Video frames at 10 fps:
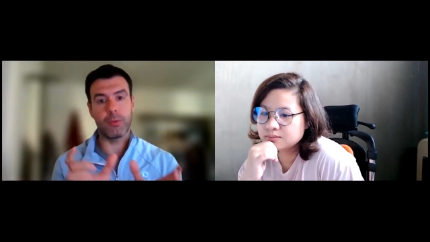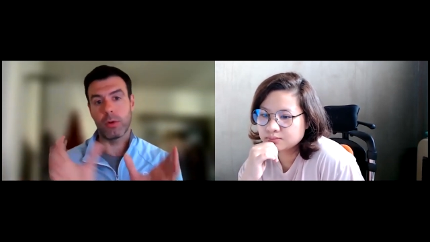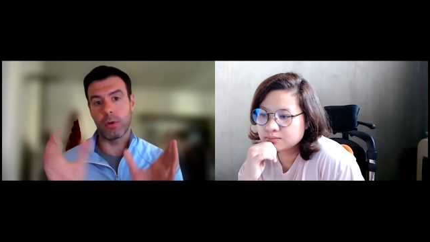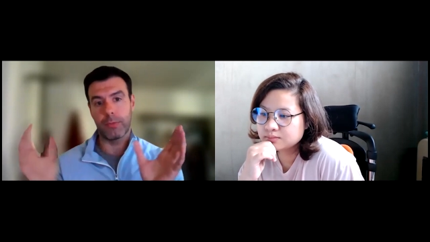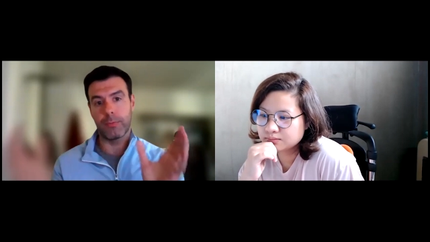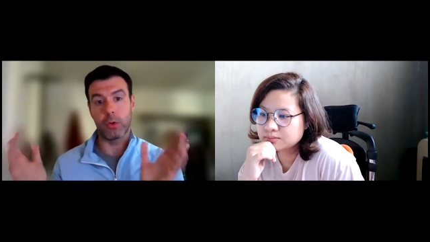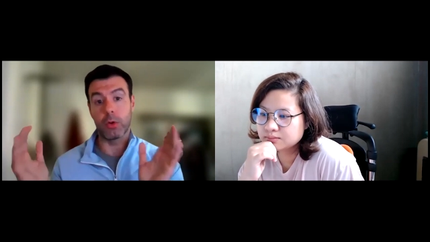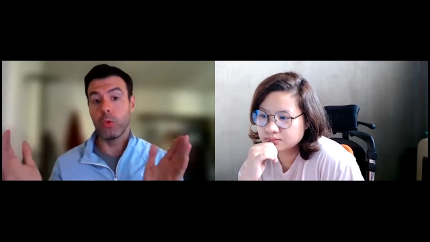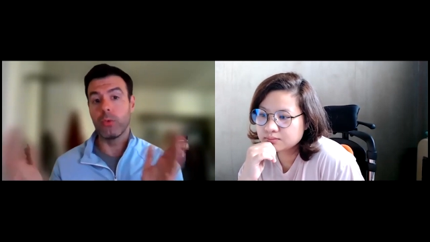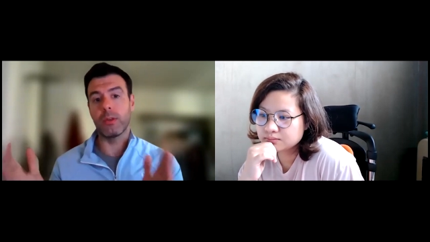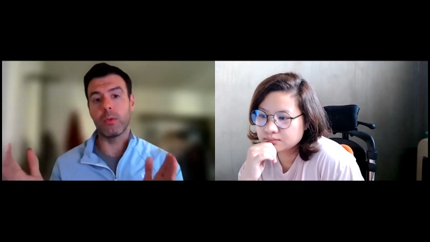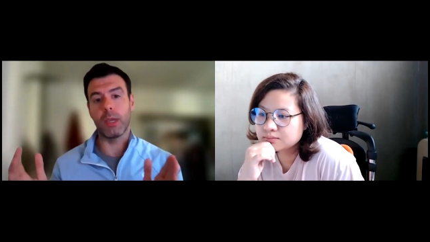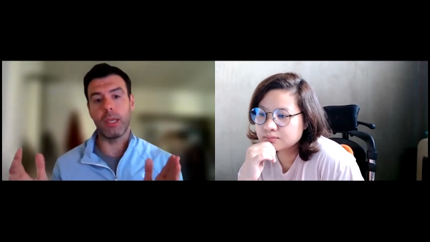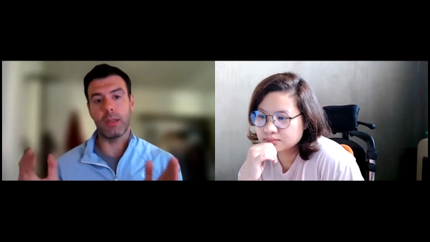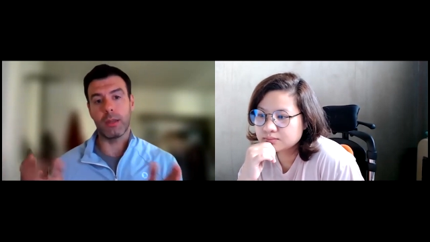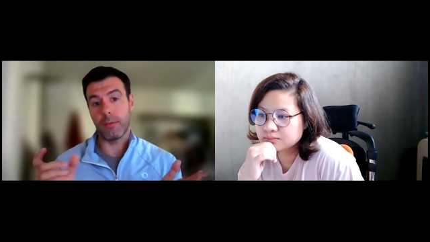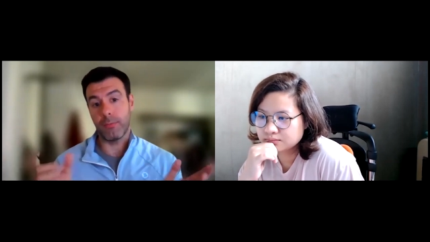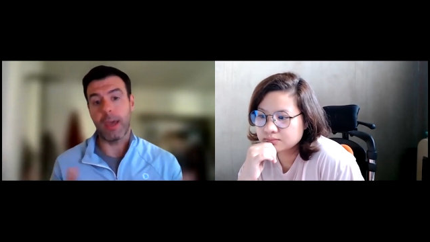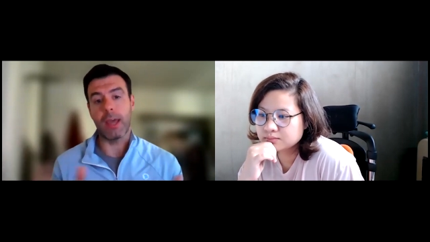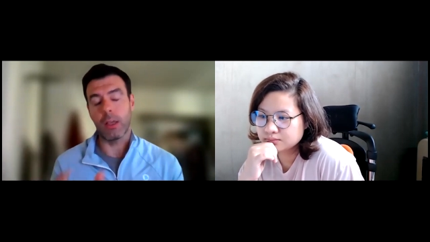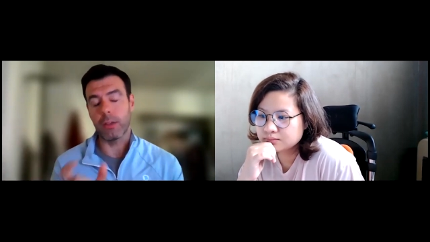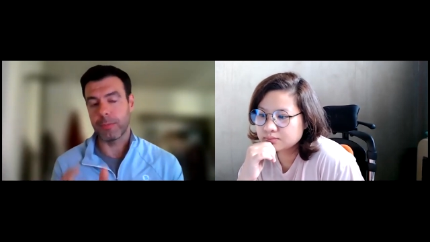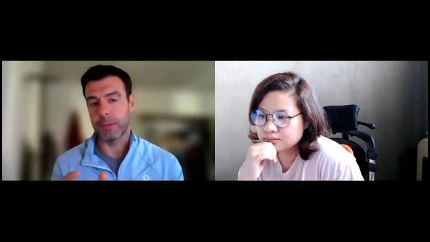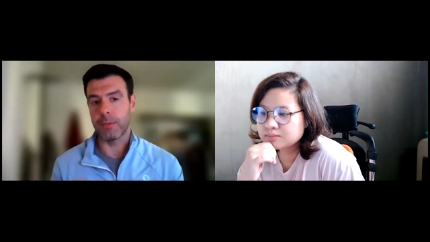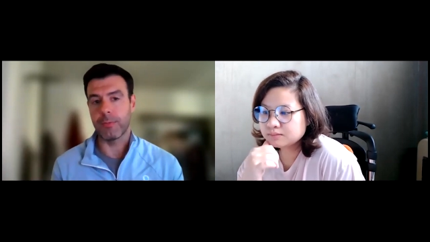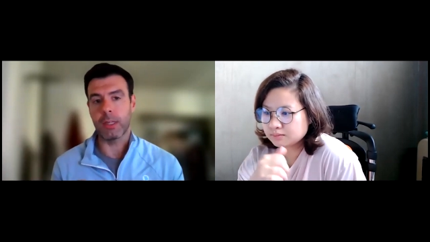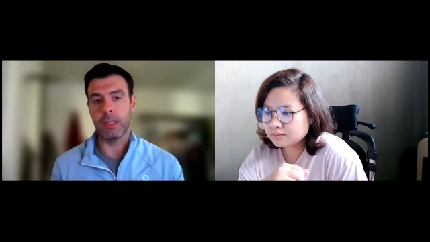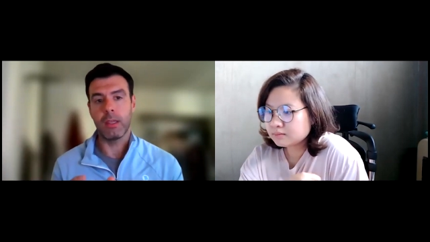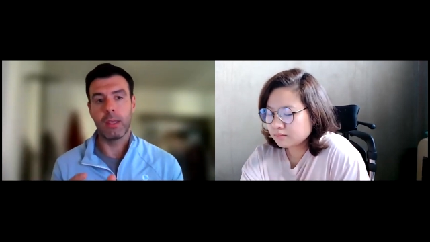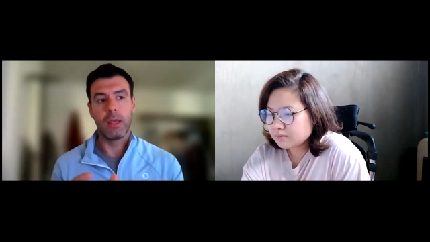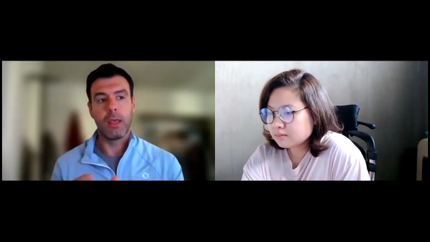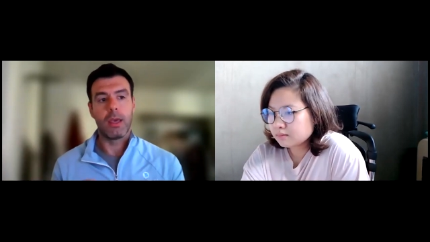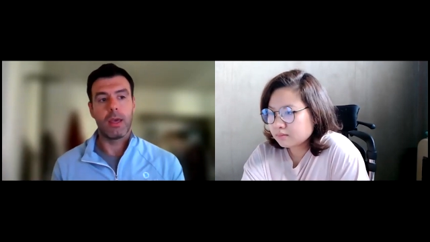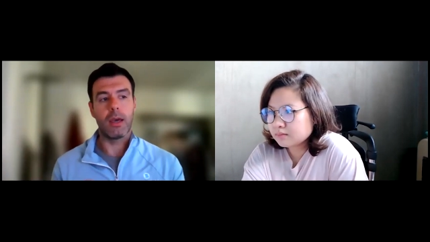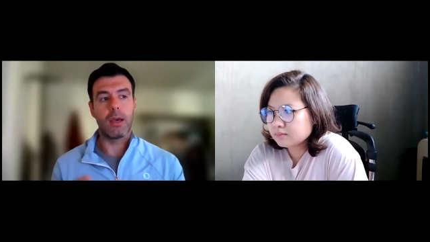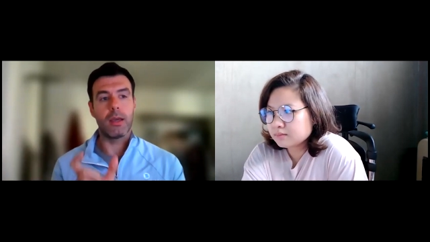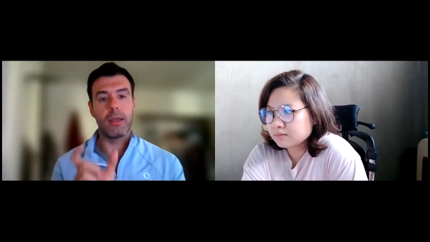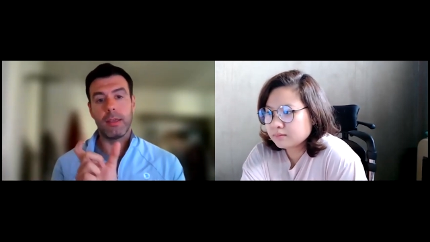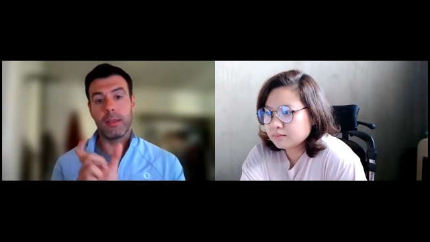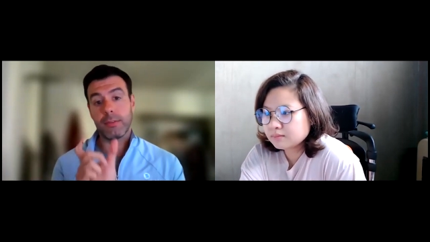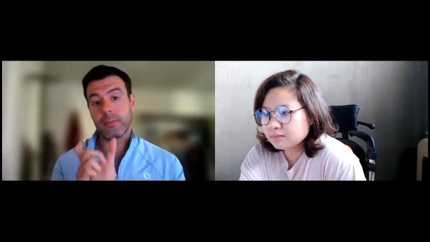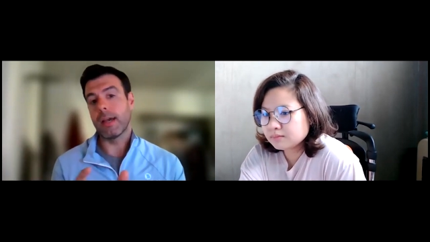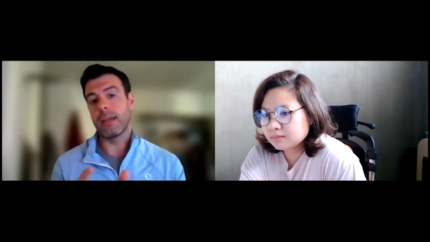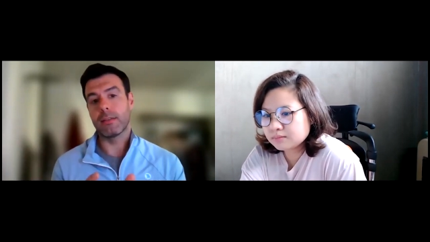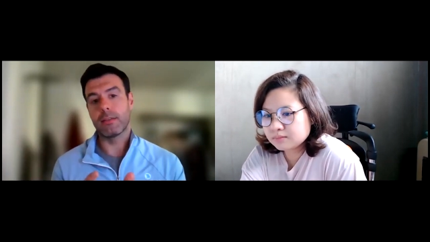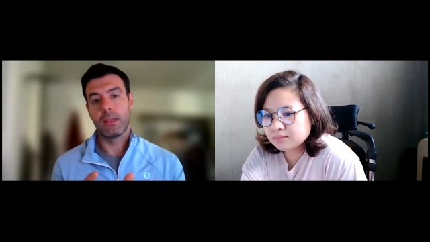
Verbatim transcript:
Speaker 1: for for losing weight and fat loss specifically. Uh, is diet.